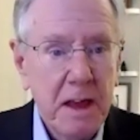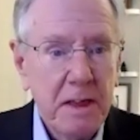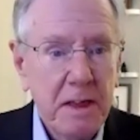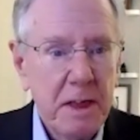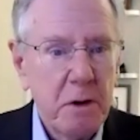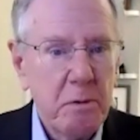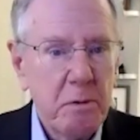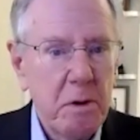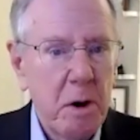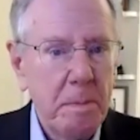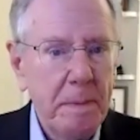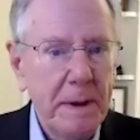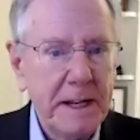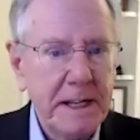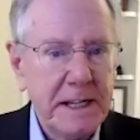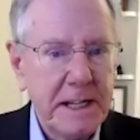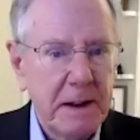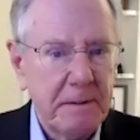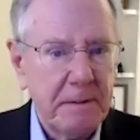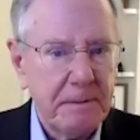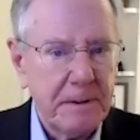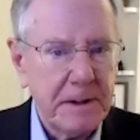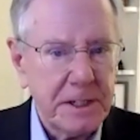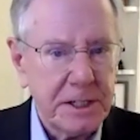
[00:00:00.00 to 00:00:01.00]
there will be
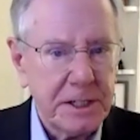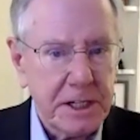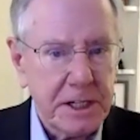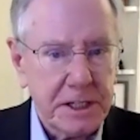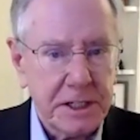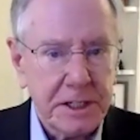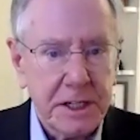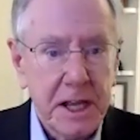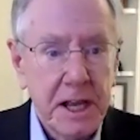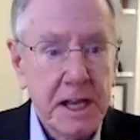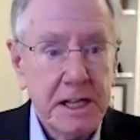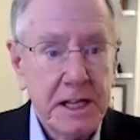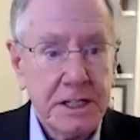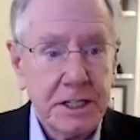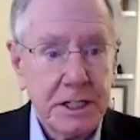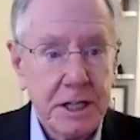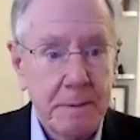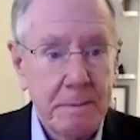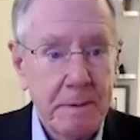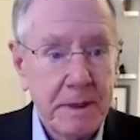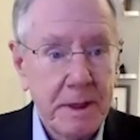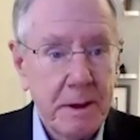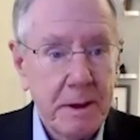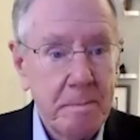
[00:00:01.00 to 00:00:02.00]
differences,
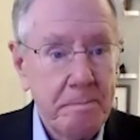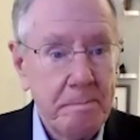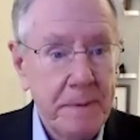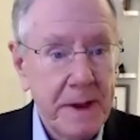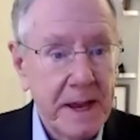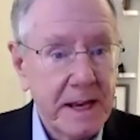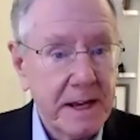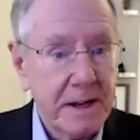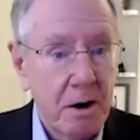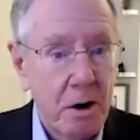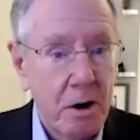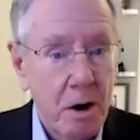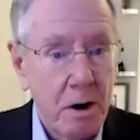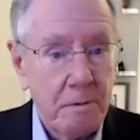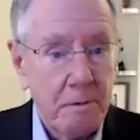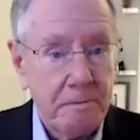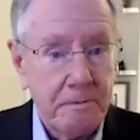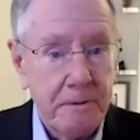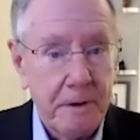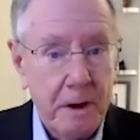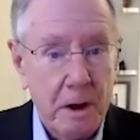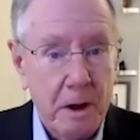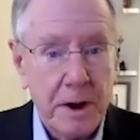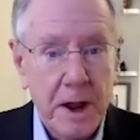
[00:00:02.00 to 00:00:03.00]
some of them big and
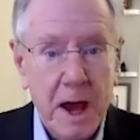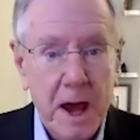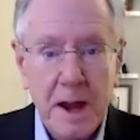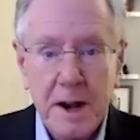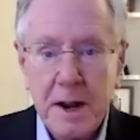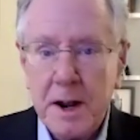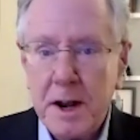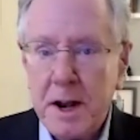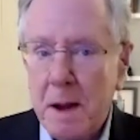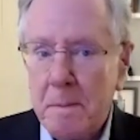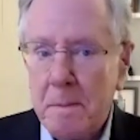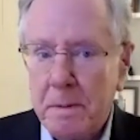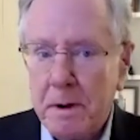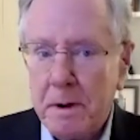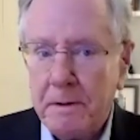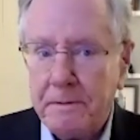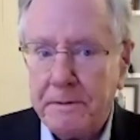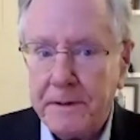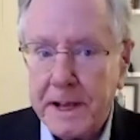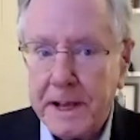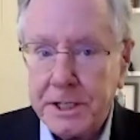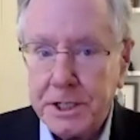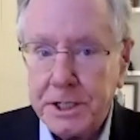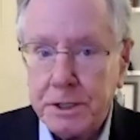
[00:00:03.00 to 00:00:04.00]
heartfelt on a number
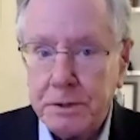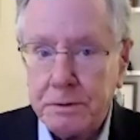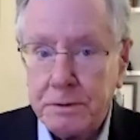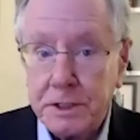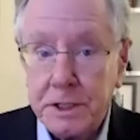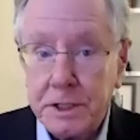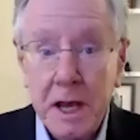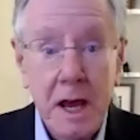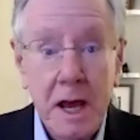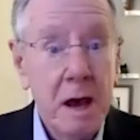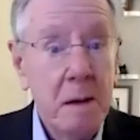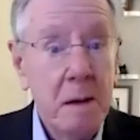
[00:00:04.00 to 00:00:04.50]
of issues,